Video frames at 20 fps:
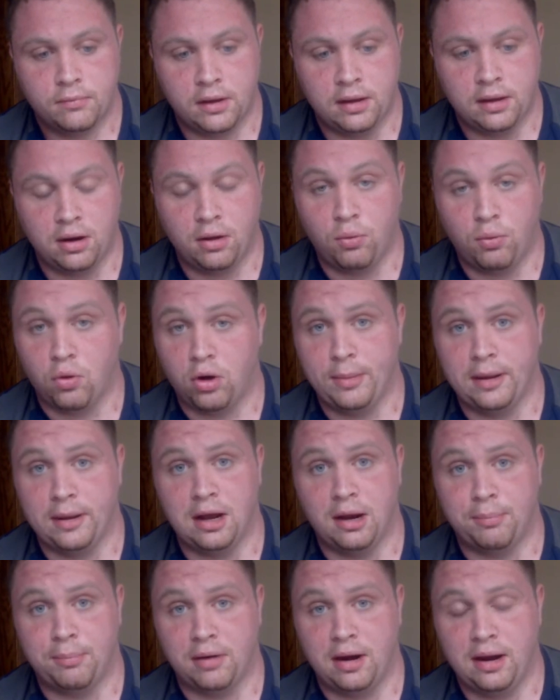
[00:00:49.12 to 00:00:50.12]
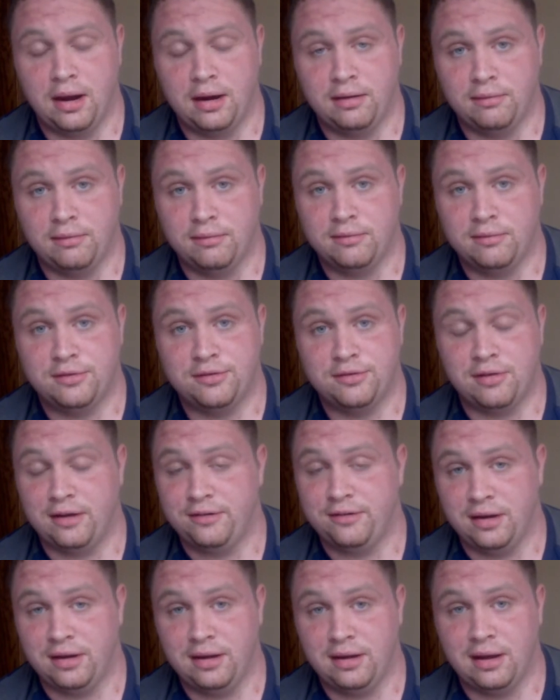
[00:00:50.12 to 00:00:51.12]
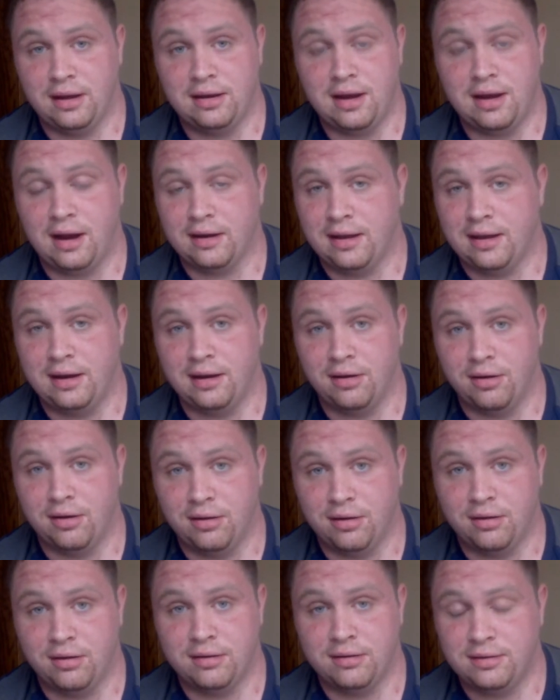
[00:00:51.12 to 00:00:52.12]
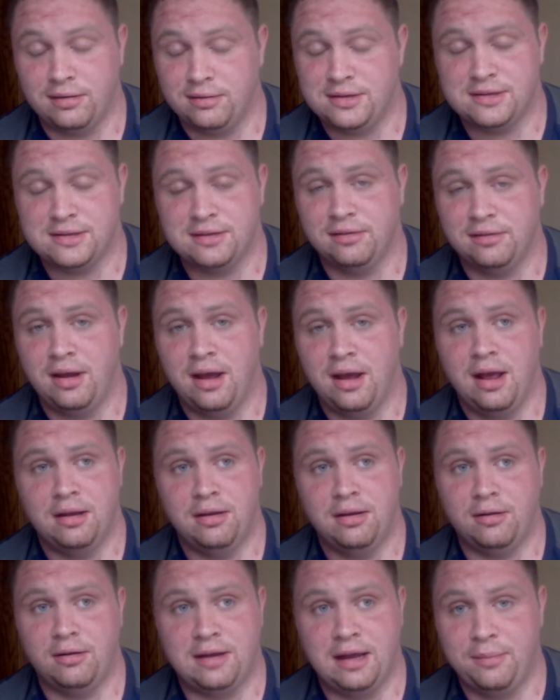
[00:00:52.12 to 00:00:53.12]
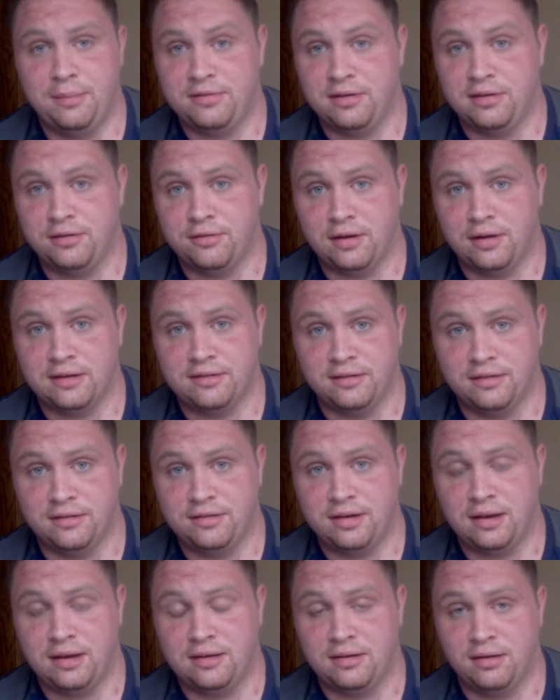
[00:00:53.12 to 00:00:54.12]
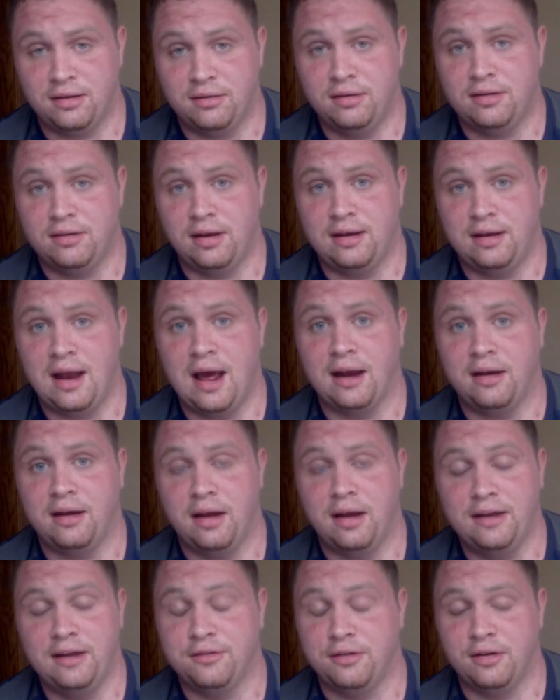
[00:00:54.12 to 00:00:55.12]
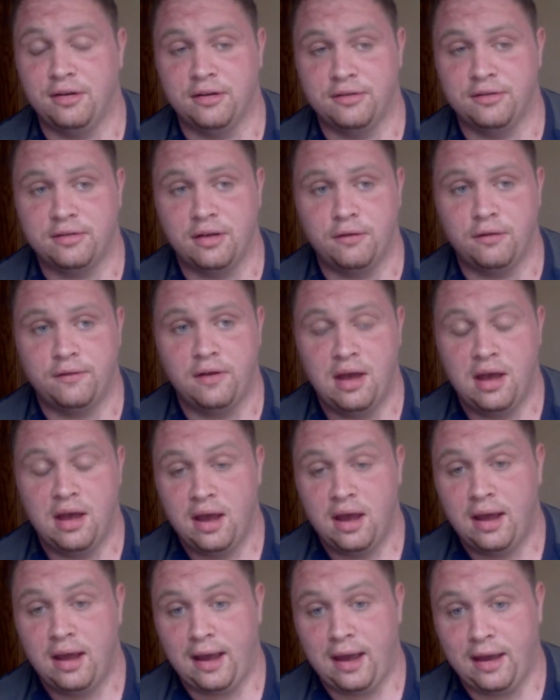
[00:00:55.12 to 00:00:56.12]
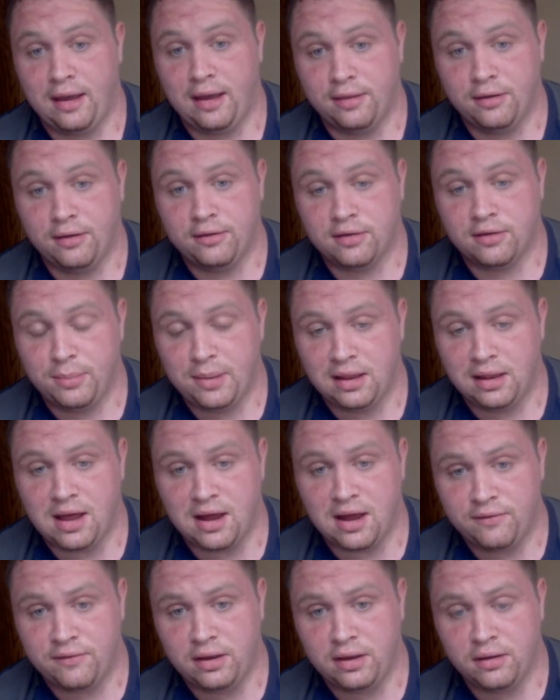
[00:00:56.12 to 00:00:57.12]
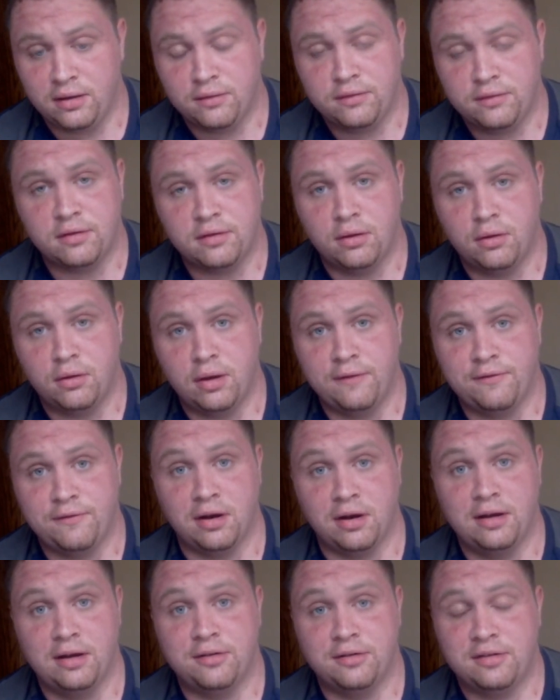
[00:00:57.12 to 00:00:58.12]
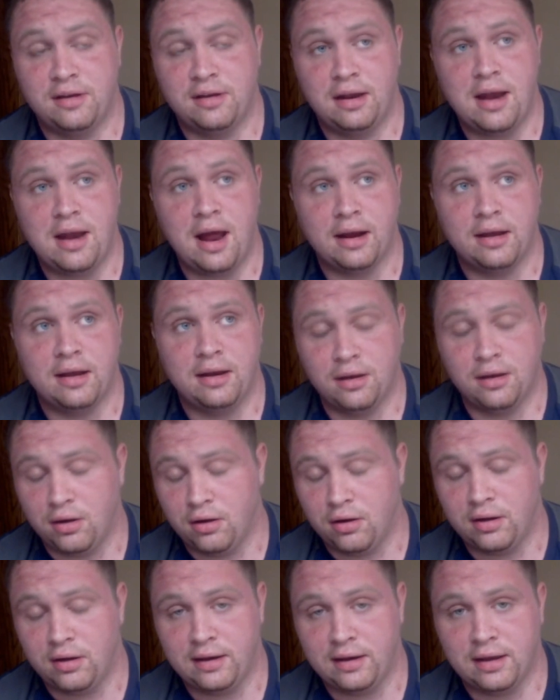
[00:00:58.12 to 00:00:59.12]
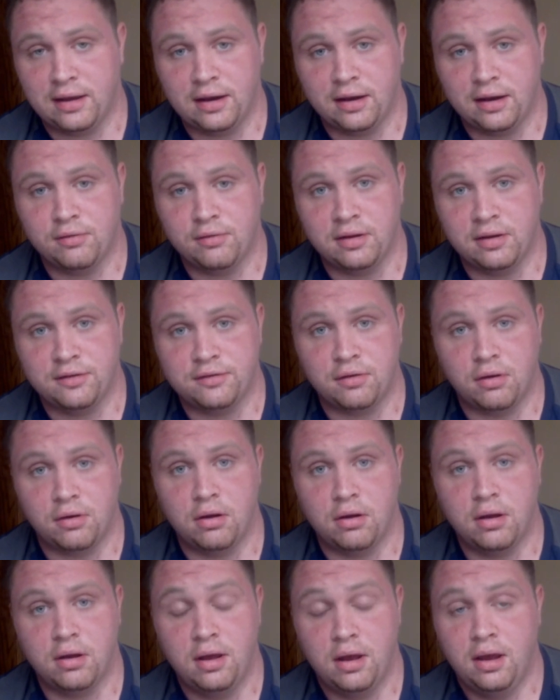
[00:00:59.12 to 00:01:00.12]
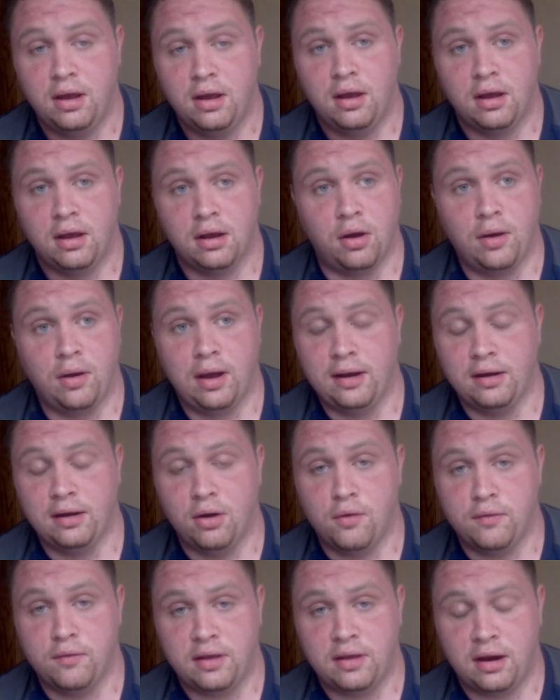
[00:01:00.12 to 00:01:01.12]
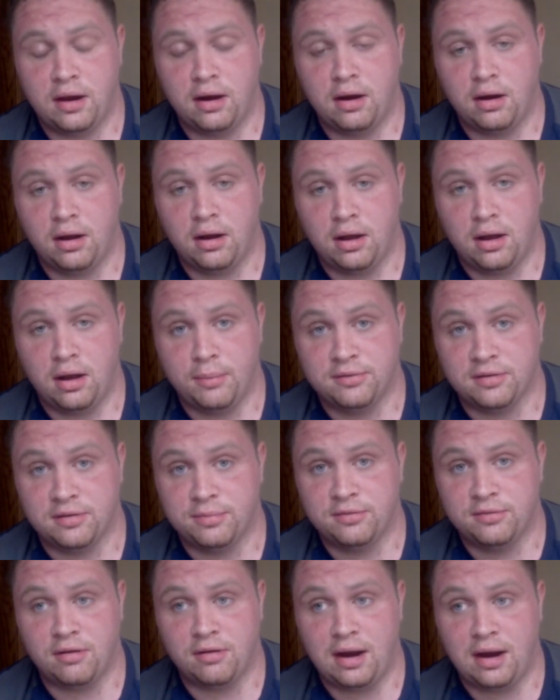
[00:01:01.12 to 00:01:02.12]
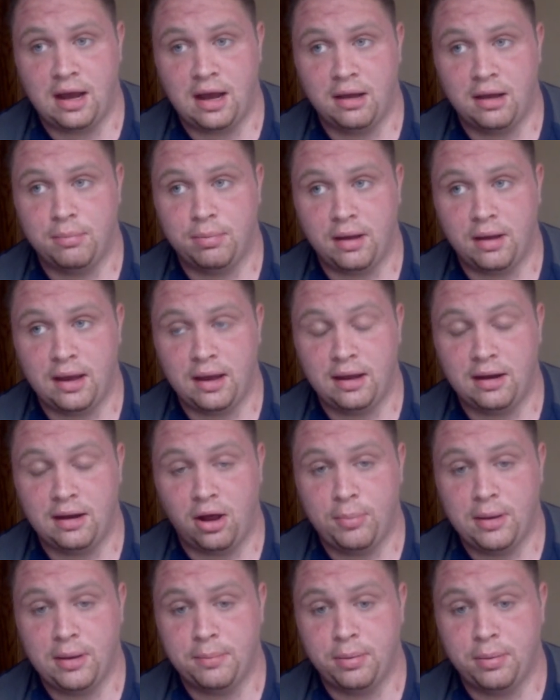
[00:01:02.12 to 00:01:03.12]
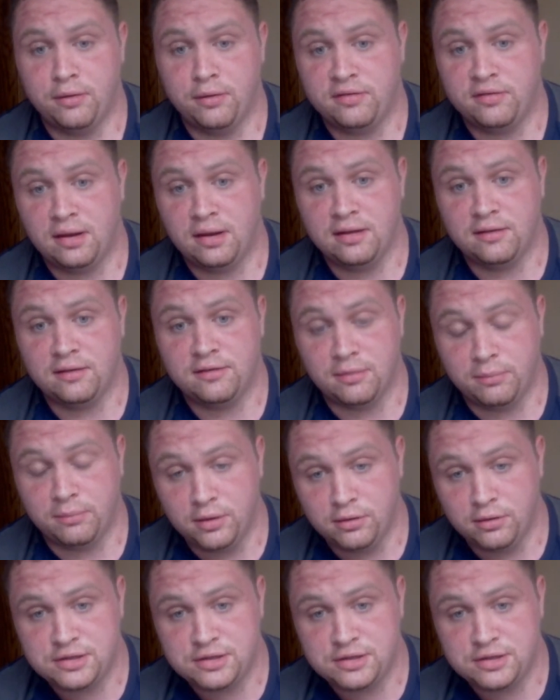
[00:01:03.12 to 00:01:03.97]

you know, warming up right and stretching and not getting hurt and just little tips and tricks and shit to, to not injure yourself and there's going to be a lot of videos. So if you're interested in not getting hurt and getting really strong, go ahead and go over there, um, subscribe, and I'll be posting some